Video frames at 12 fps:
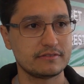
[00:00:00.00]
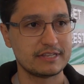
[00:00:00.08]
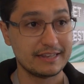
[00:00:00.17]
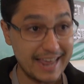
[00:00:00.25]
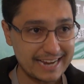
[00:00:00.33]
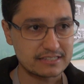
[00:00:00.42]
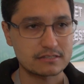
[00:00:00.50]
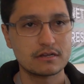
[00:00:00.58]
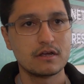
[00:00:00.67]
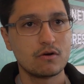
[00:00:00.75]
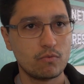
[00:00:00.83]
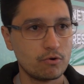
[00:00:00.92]
the next
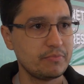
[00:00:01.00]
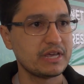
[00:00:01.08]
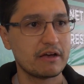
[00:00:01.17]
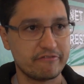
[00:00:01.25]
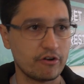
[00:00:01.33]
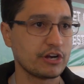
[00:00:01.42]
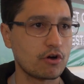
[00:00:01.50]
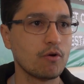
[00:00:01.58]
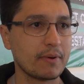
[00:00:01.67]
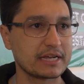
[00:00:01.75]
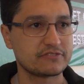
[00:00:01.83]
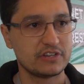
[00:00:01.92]
will be a very
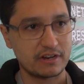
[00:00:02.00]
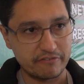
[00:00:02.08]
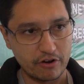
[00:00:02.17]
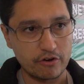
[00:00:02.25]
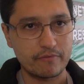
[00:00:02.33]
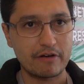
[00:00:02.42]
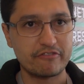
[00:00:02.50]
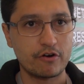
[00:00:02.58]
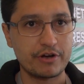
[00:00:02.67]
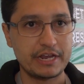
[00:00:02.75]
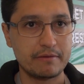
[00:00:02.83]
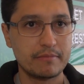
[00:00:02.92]
complex thing, a very a
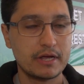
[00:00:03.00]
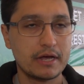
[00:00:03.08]
very